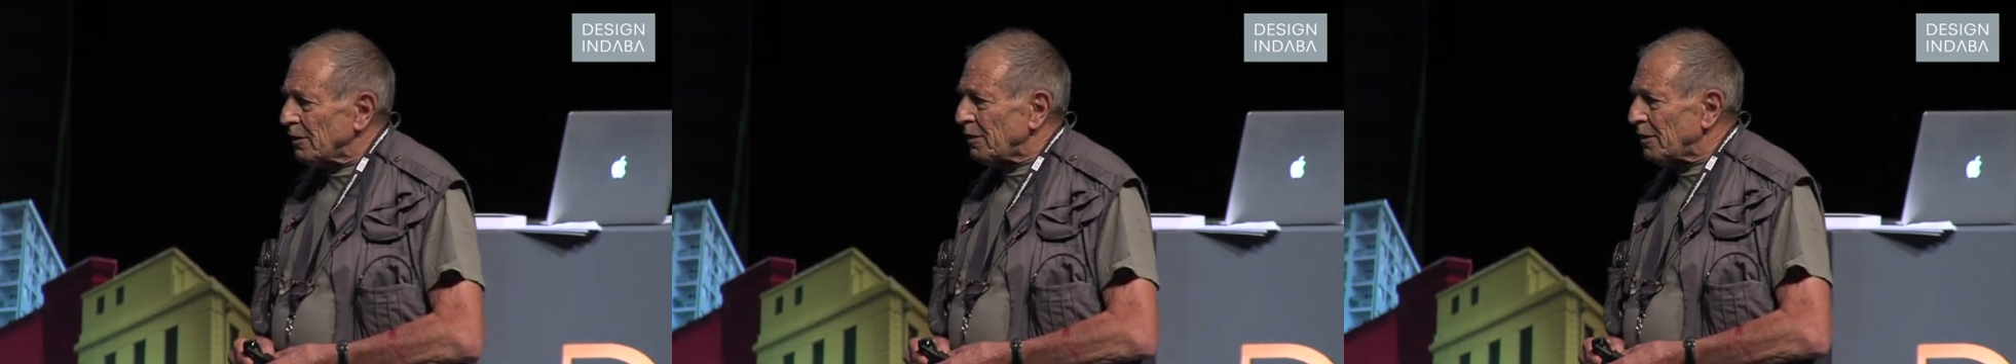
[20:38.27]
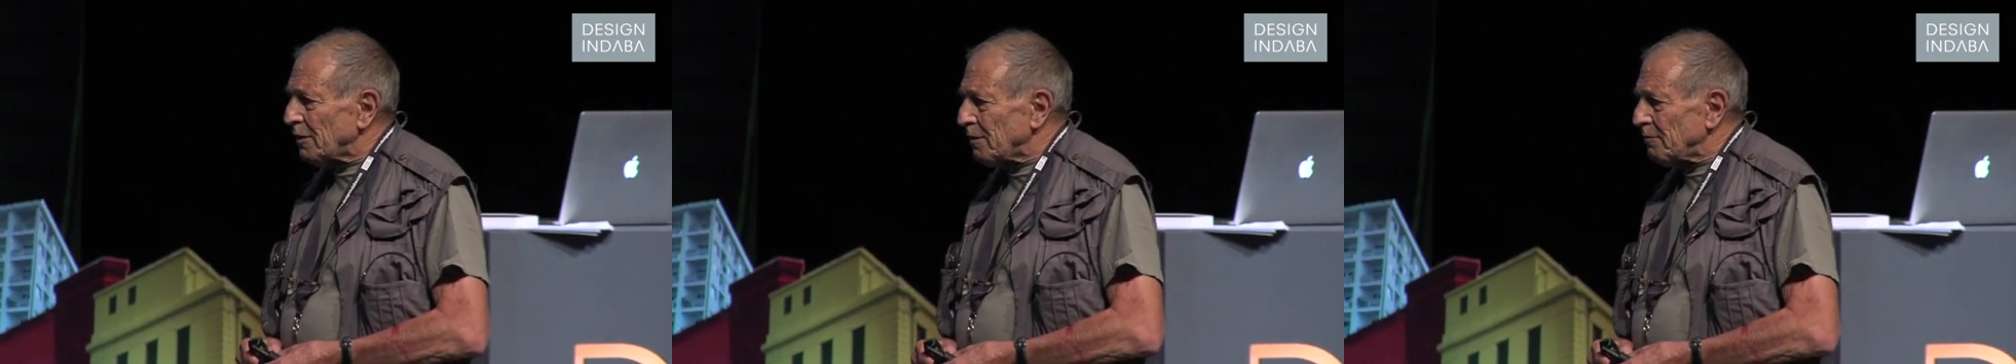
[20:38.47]

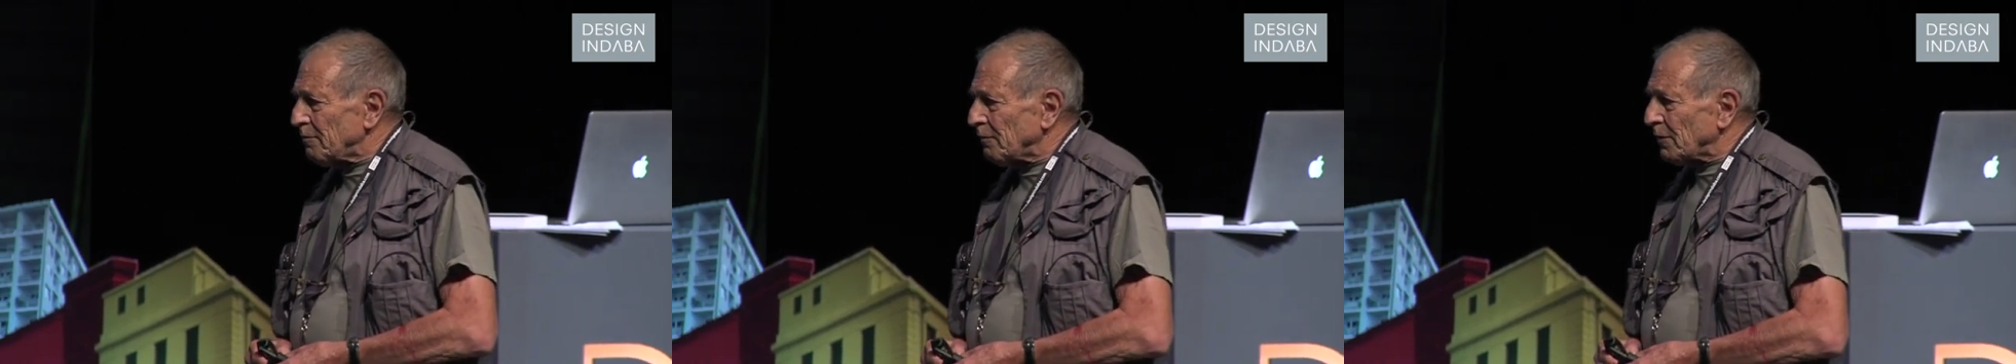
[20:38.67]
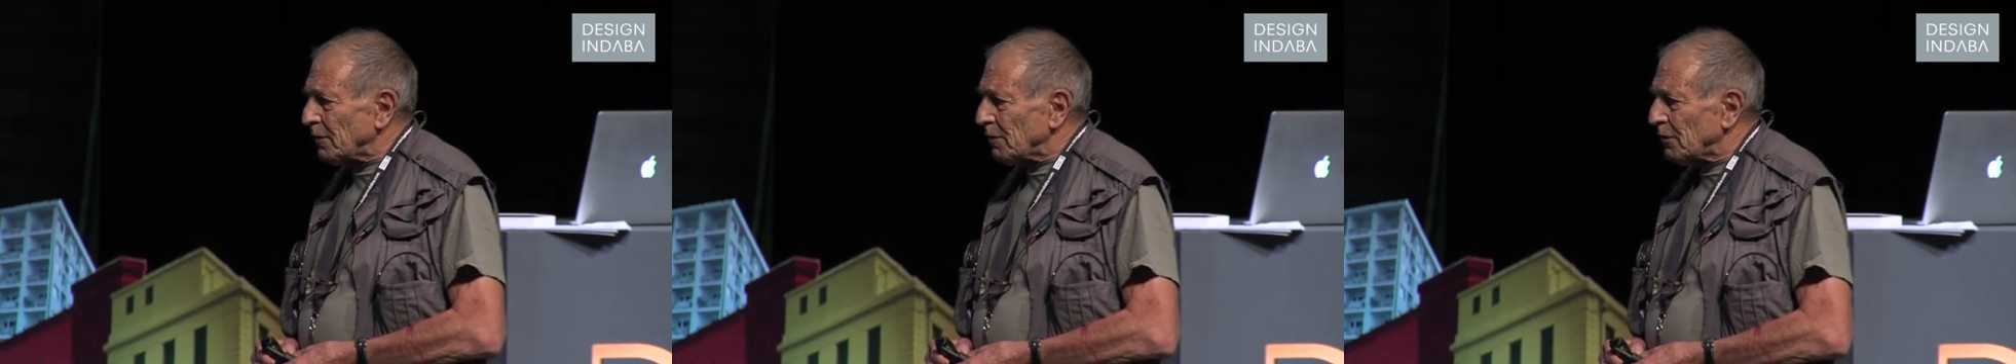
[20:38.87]

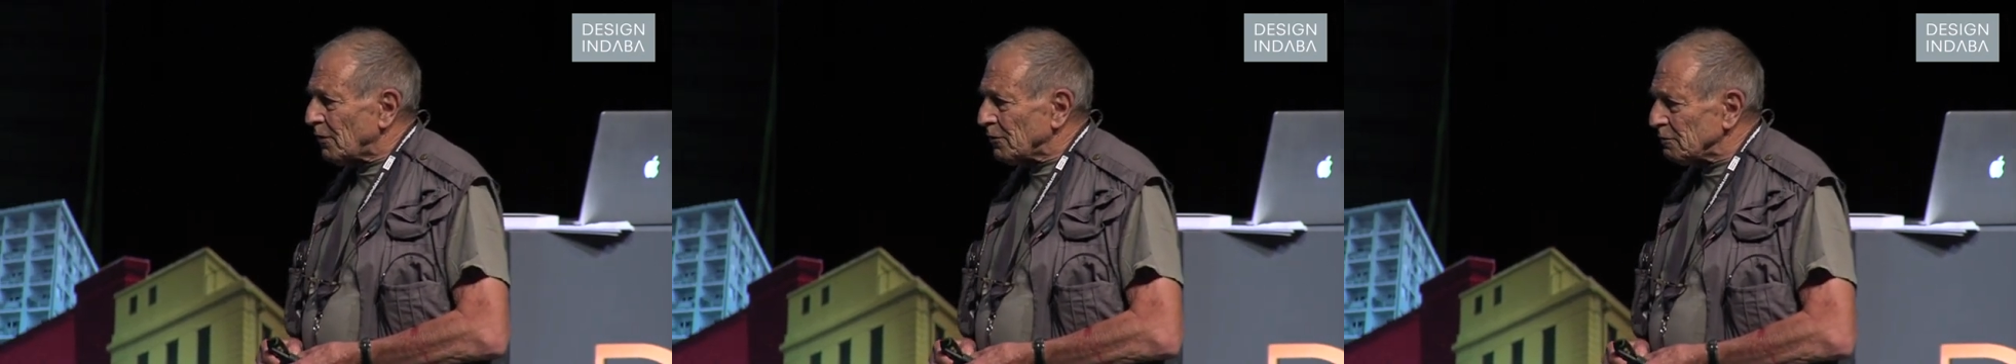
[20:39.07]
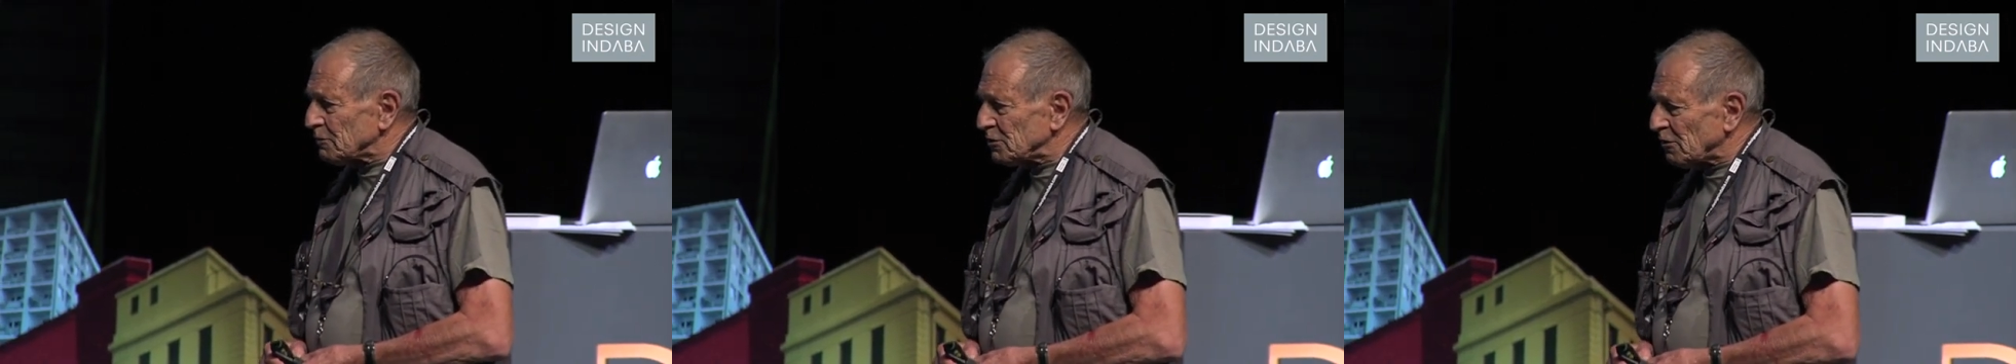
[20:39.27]
got
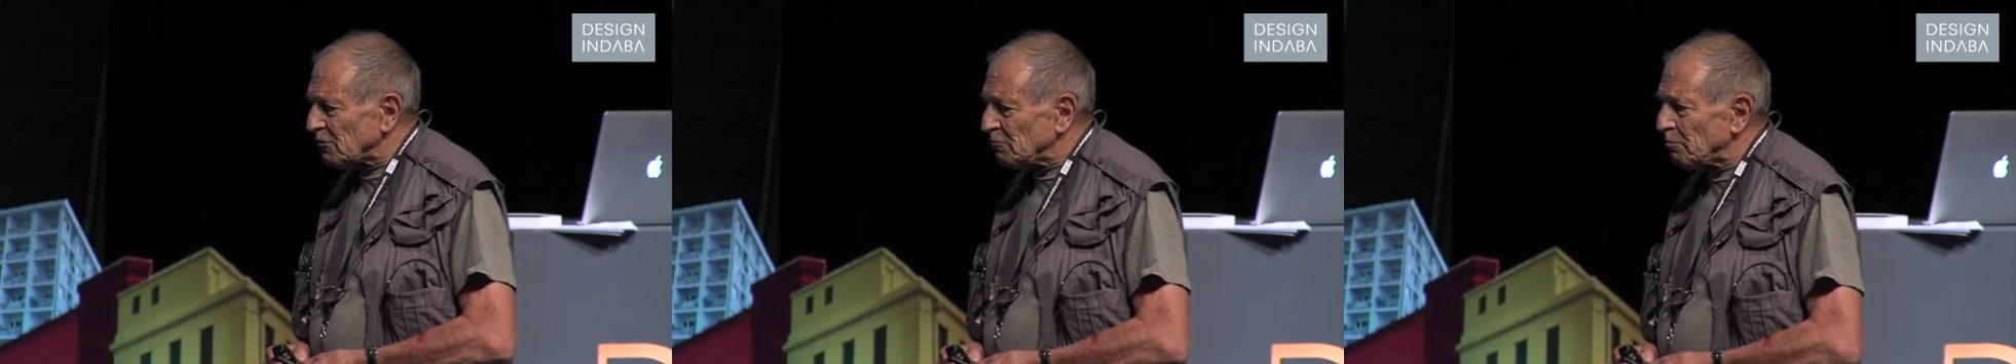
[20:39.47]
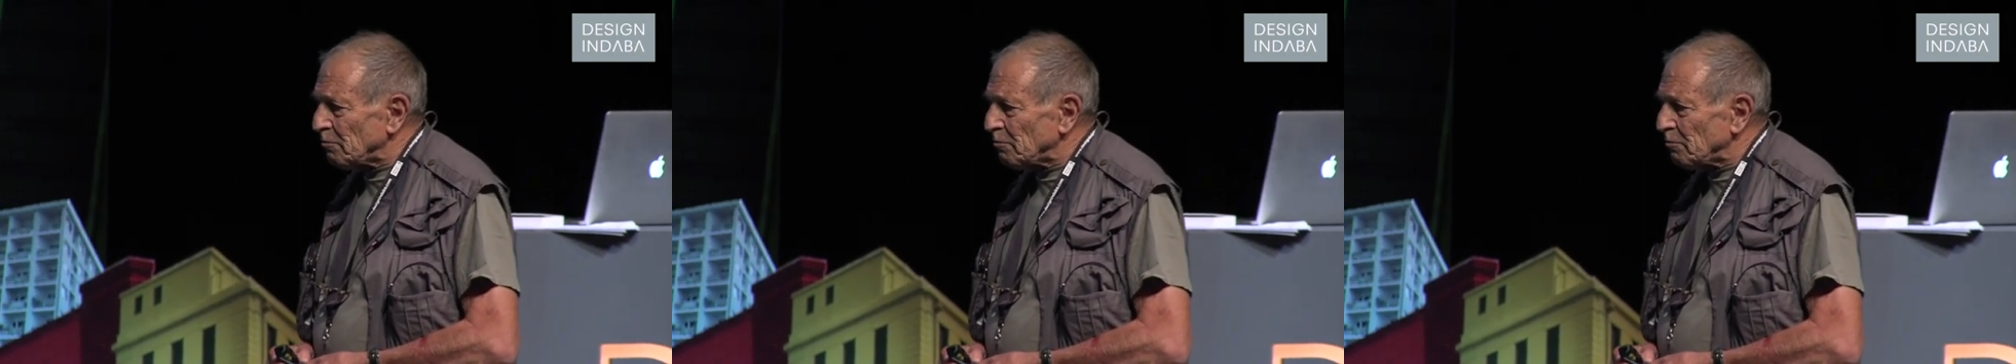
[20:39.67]
himself